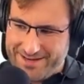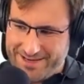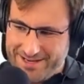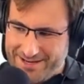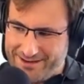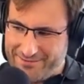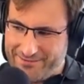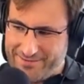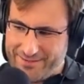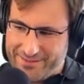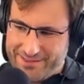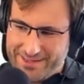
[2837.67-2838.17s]

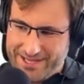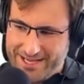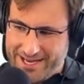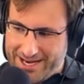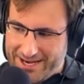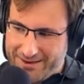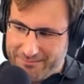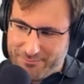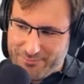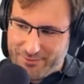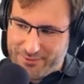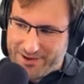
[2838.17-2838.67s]
even
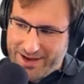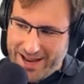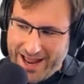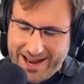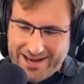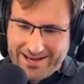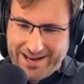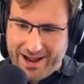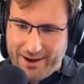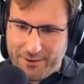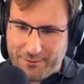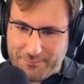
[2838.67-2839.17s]
the input
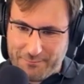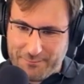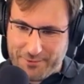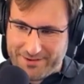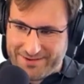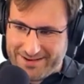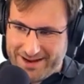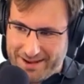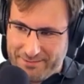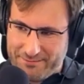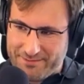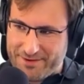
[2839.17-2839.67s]
and
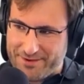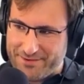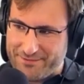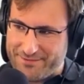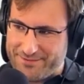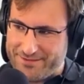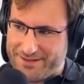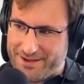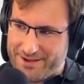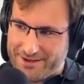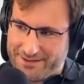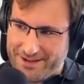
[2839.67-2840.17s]
output types
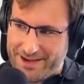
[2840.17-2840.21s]
of